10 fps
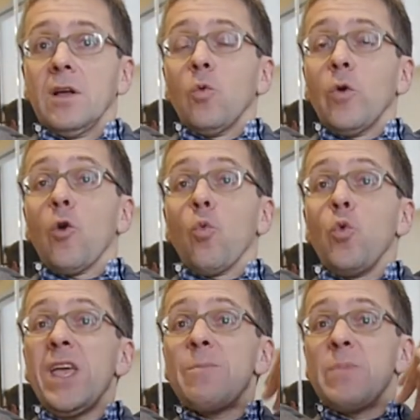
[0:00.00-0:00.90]
Where
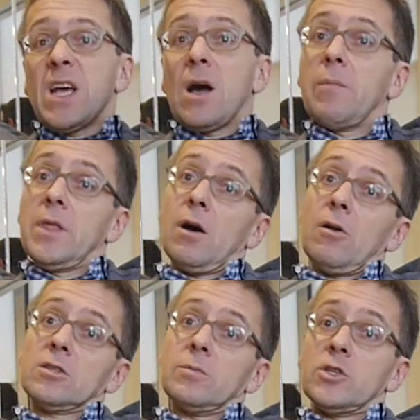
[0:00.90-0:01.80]
we become the
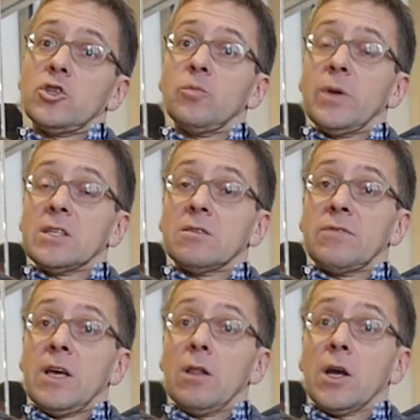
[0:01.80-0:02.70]
ultimate
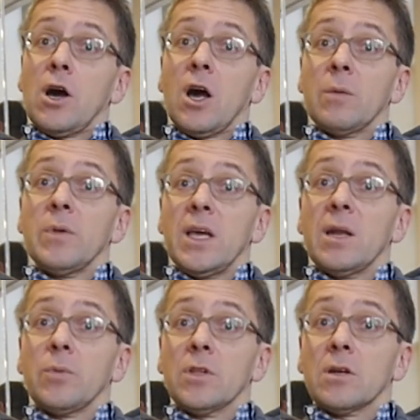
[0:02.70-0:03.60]
too-big-to-fail economy
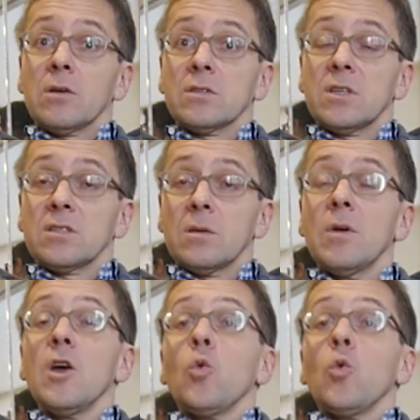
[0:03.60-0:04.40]
and political system.